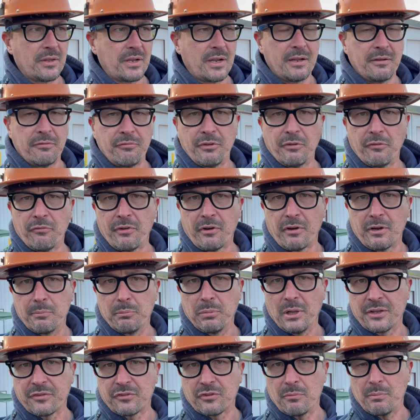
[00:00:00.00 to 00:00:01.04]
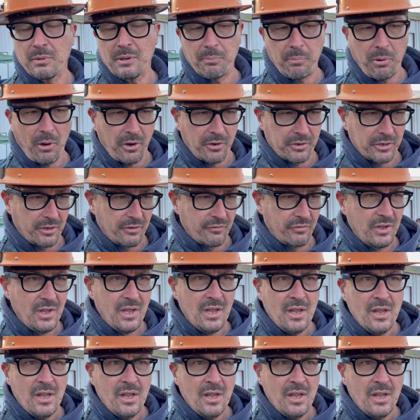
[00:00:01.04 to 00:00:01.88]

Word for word: that I feel very blessed to be part of.